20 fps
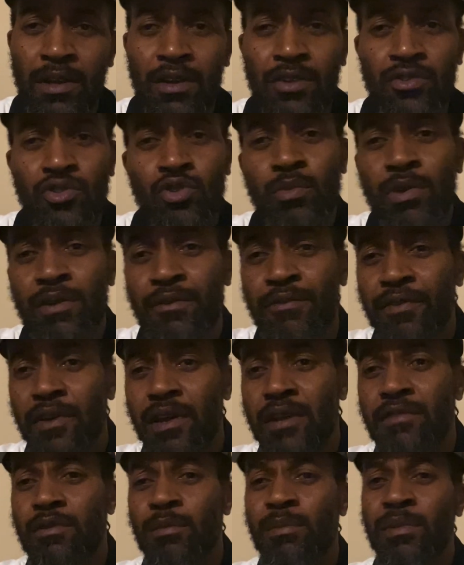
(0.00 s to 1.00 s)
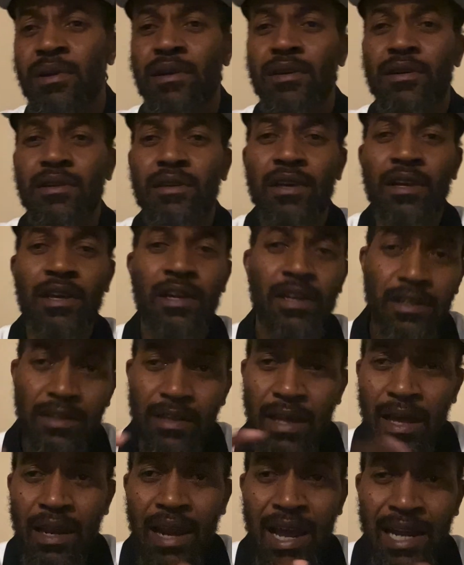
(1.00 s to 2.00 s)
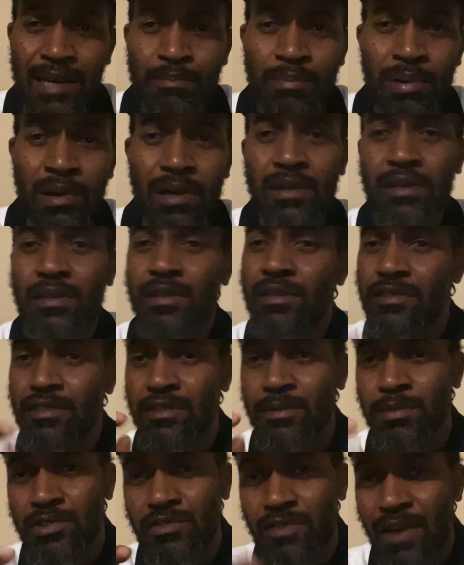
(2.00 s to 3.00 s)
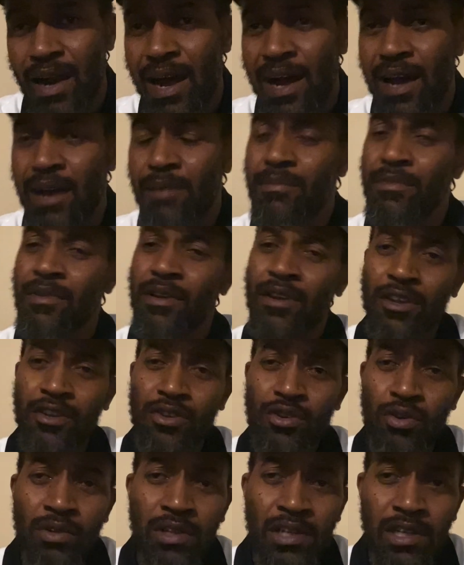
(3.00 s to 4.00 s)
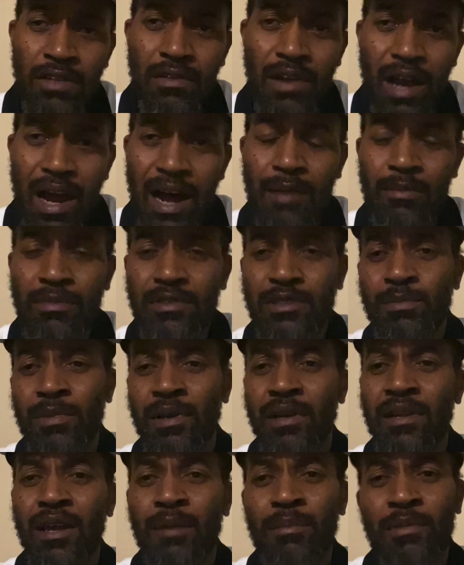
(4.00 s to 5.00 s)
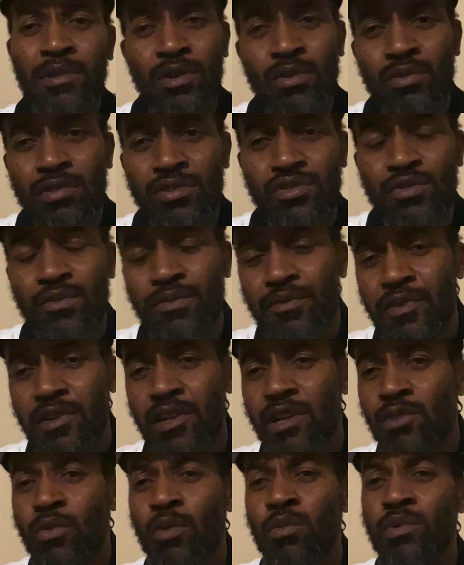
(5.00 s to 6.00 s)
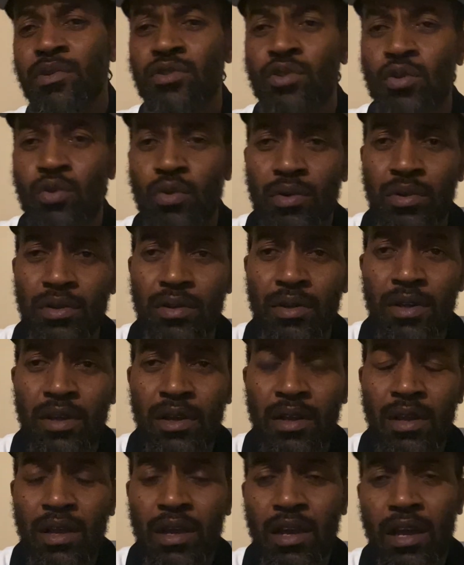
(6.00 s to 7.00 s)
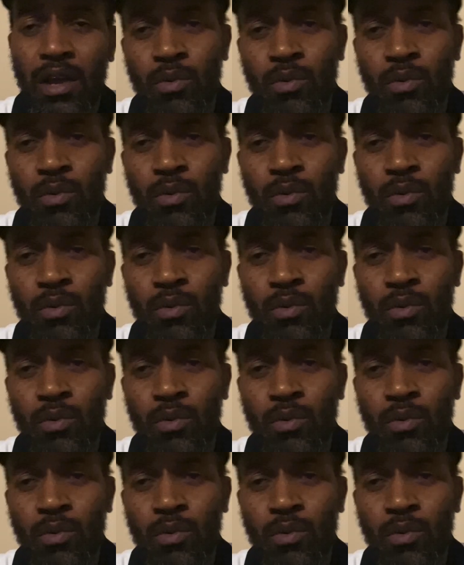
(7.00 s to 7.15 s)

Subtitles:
Do me a favor, man. Hit that like button, subscribe, leave comments, man. Let me know that you feeling what we doing. And